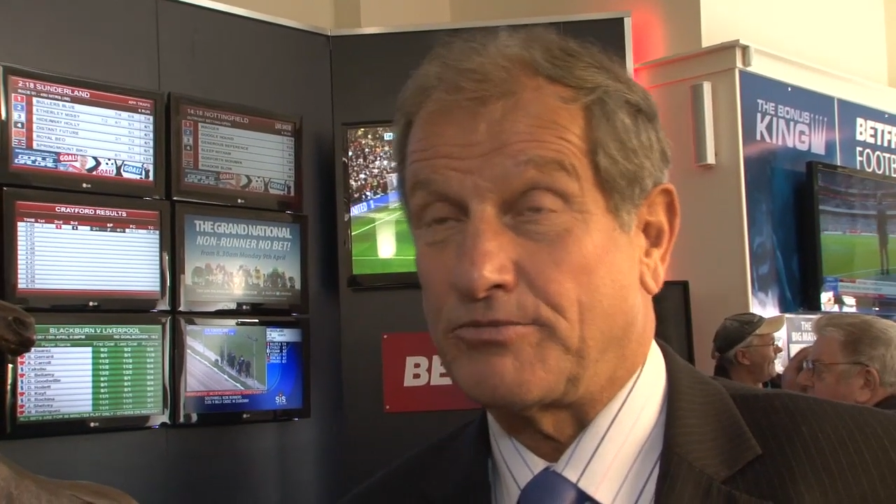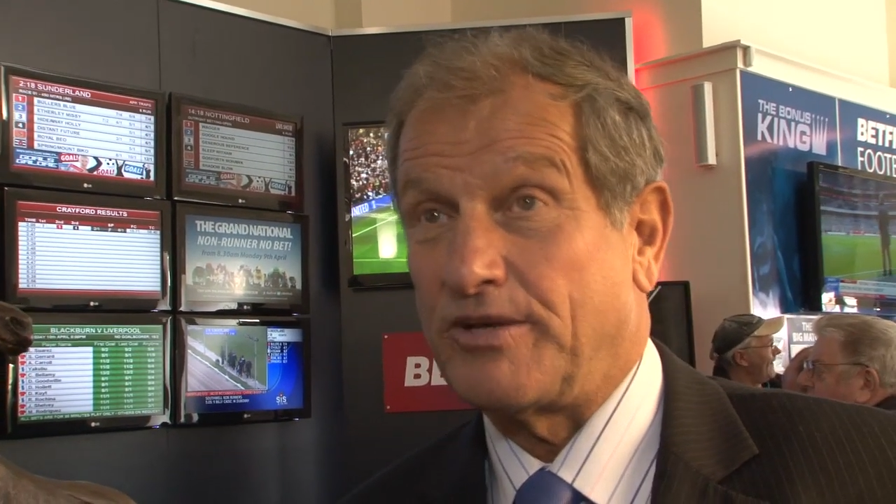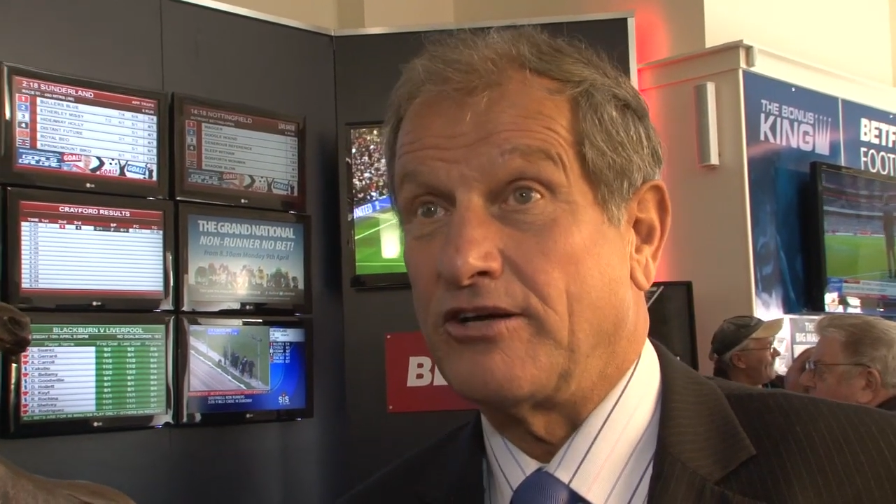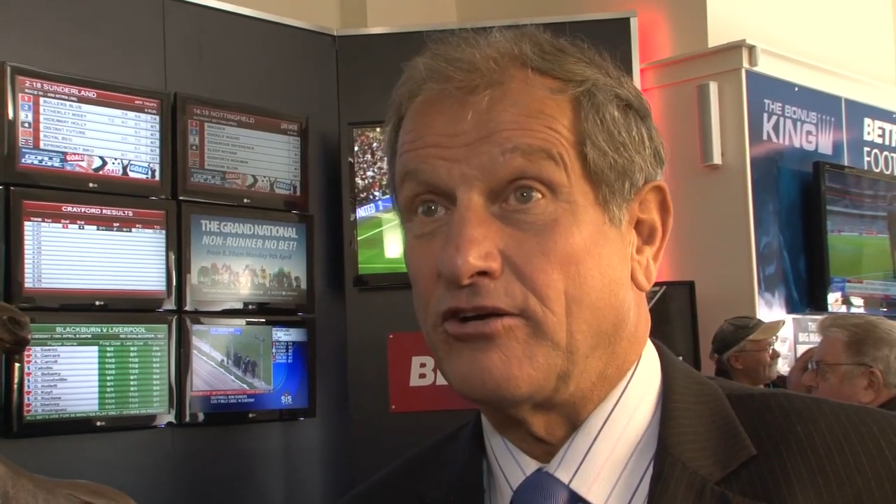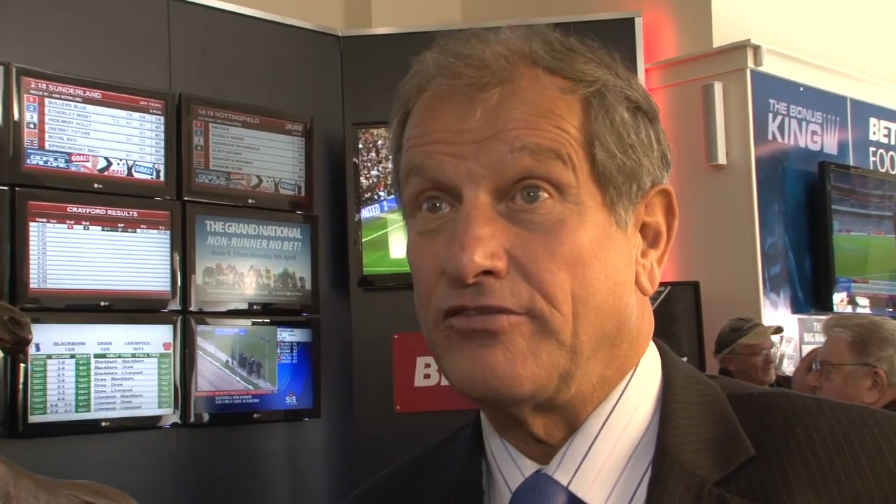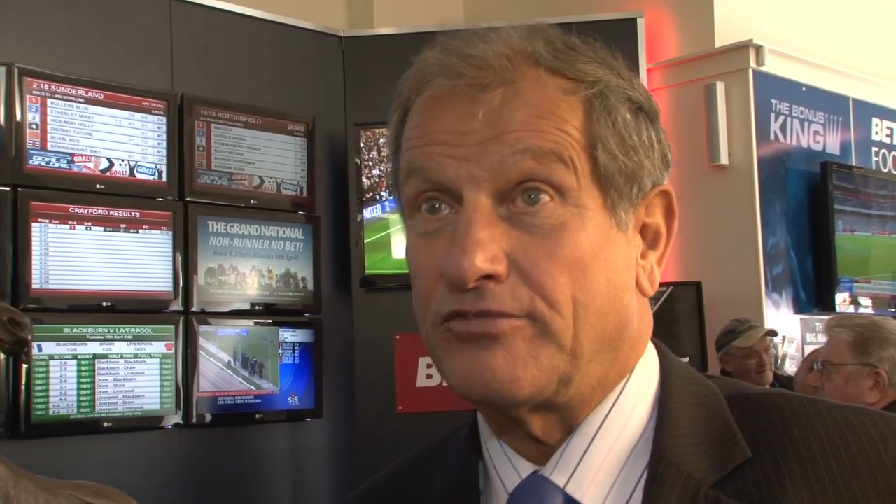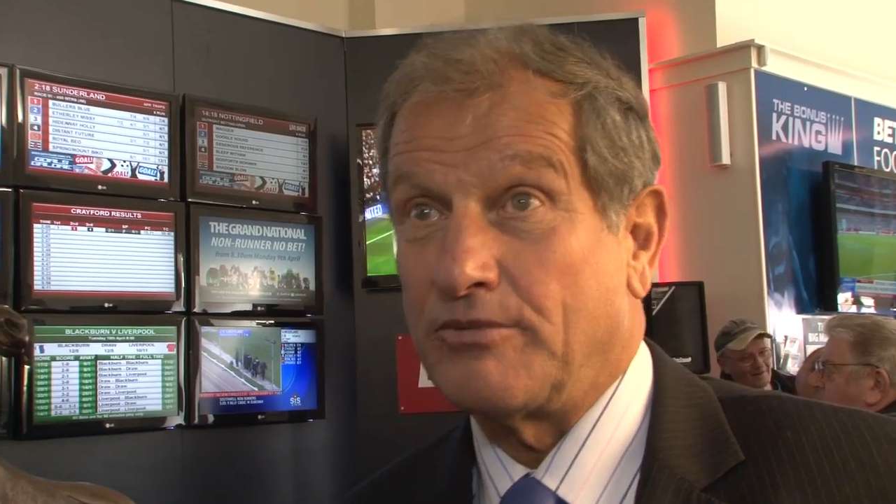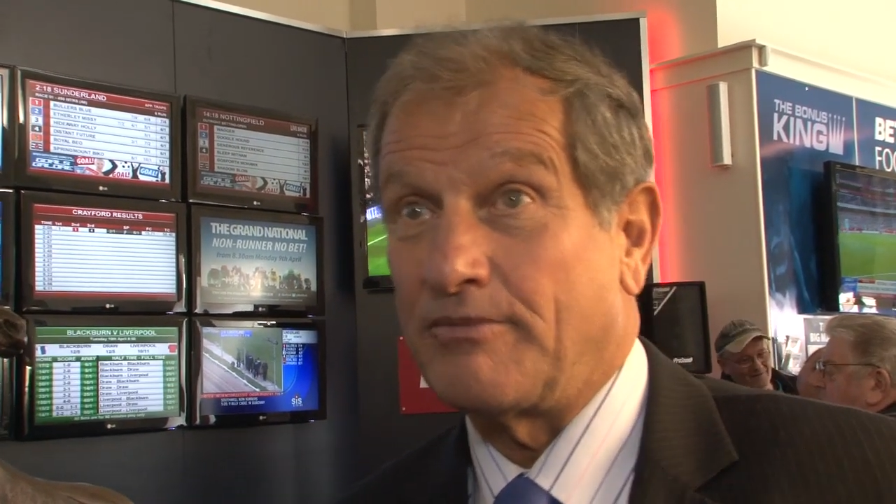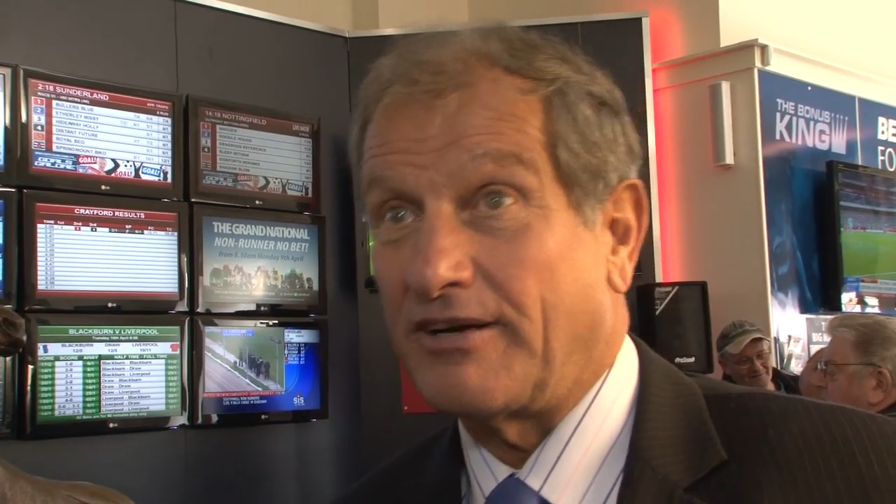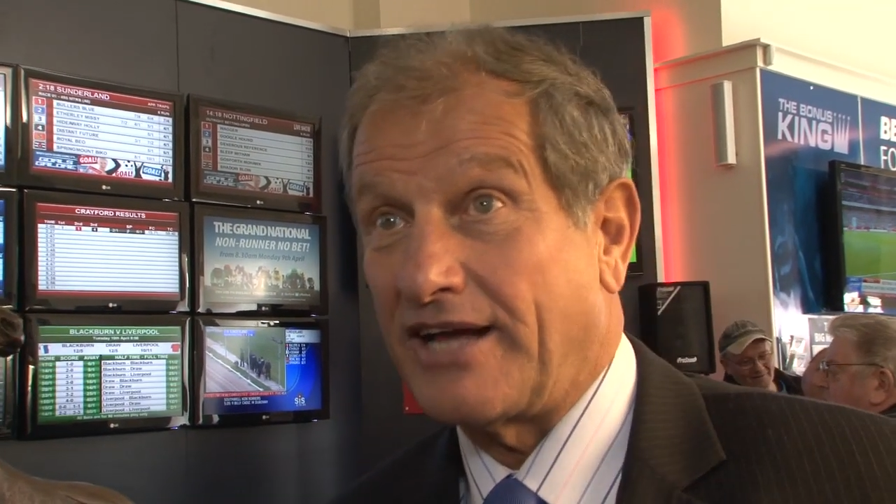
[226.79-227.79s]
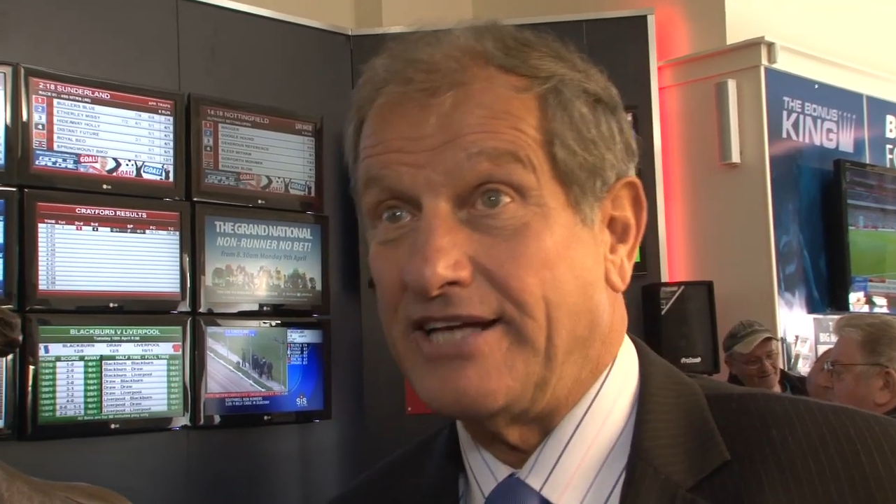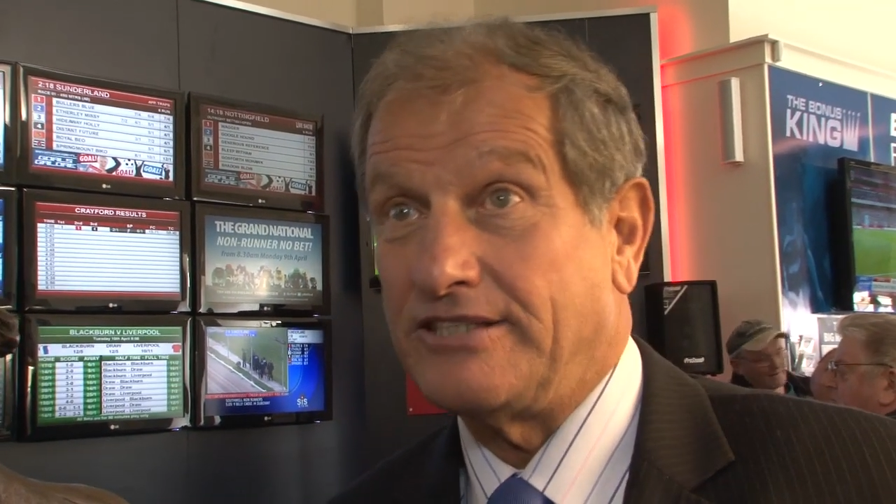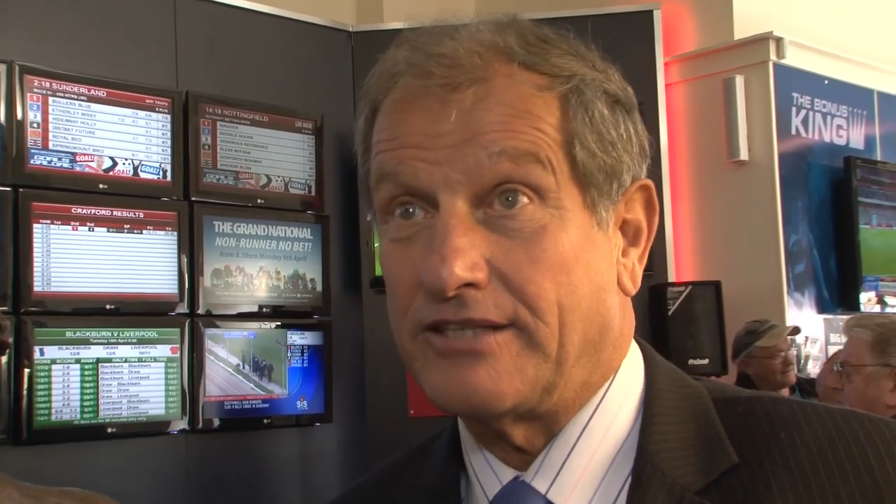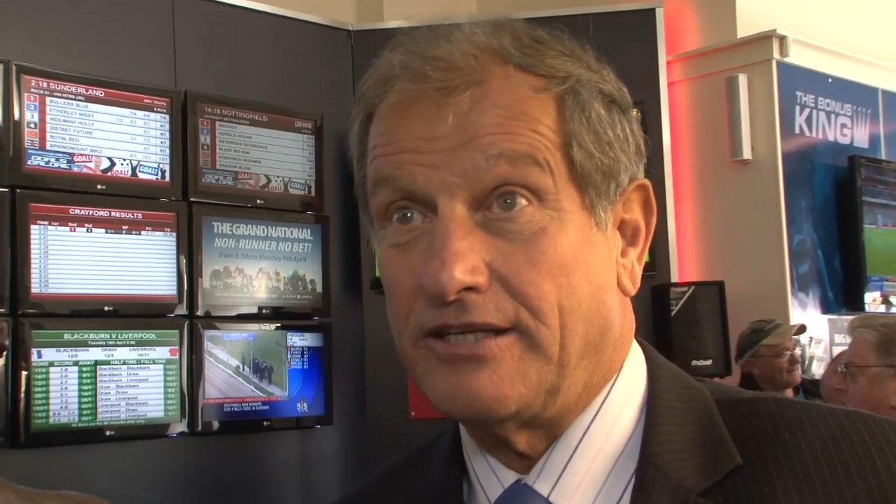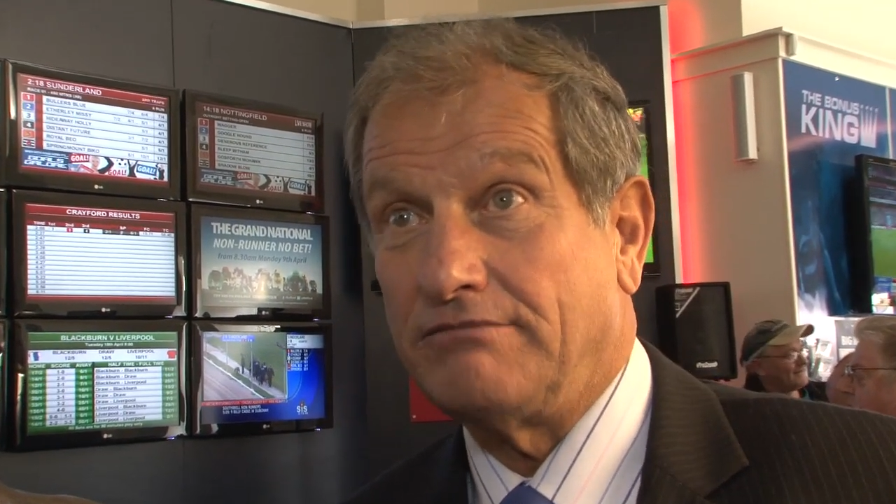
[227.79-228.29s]
been going from about
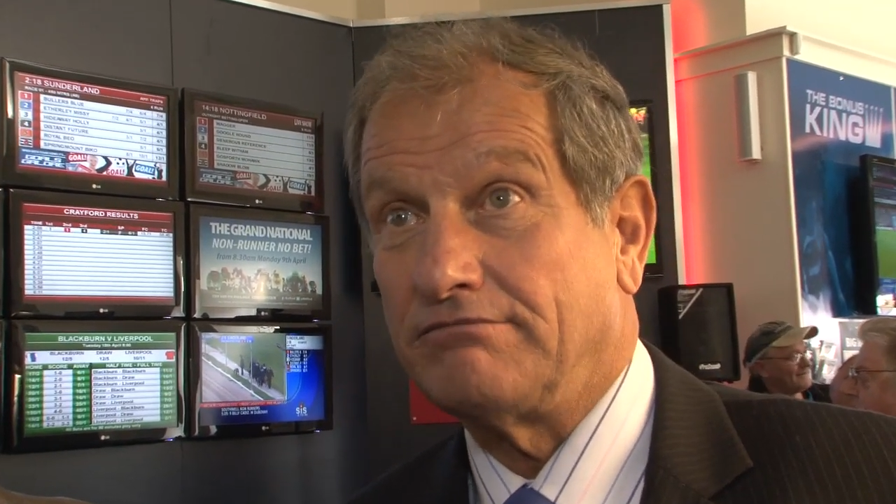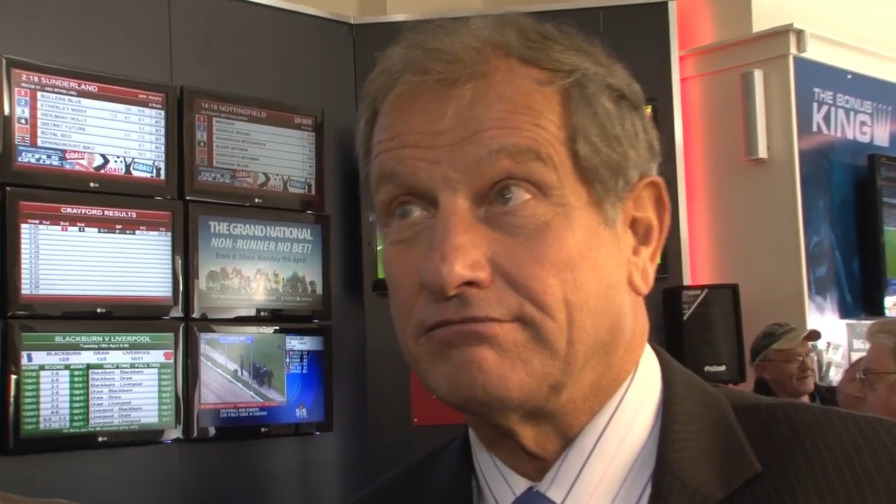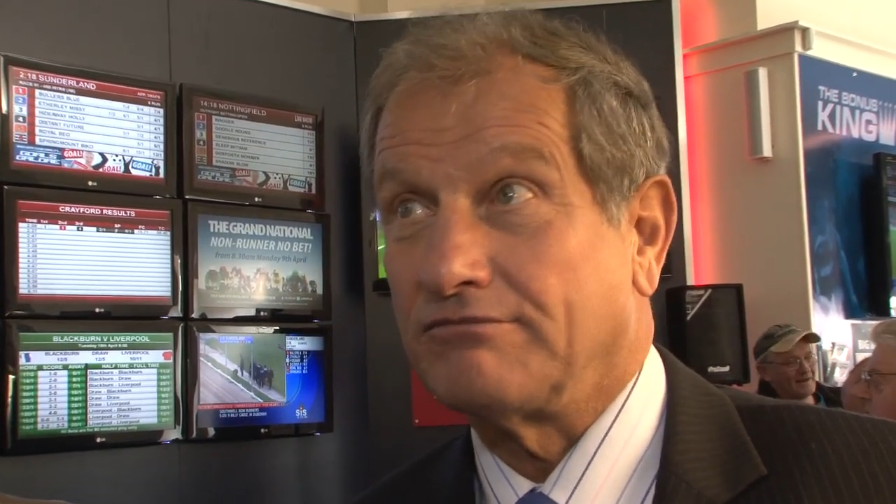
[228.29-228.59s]
eighteen